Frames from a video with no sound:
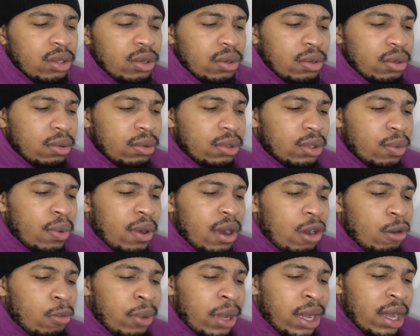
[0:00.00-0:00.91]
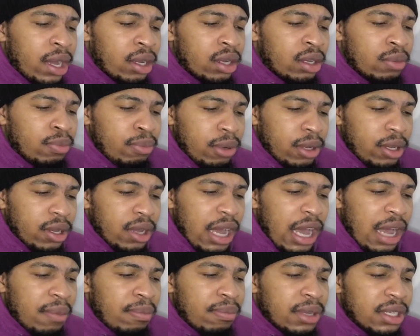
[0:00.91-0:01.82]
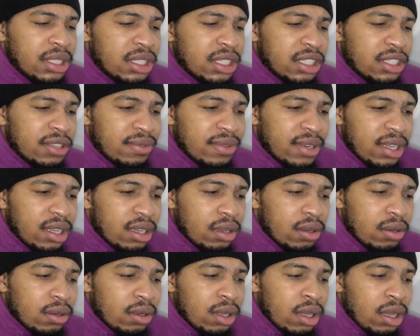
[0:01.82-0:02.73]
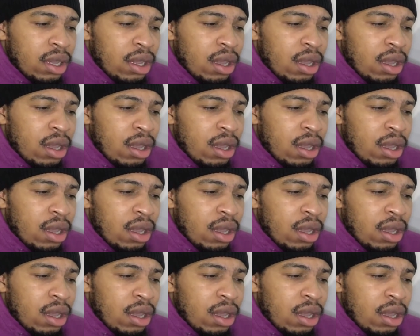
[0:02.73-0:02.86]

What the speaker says: so it was a while back, but I missed this video.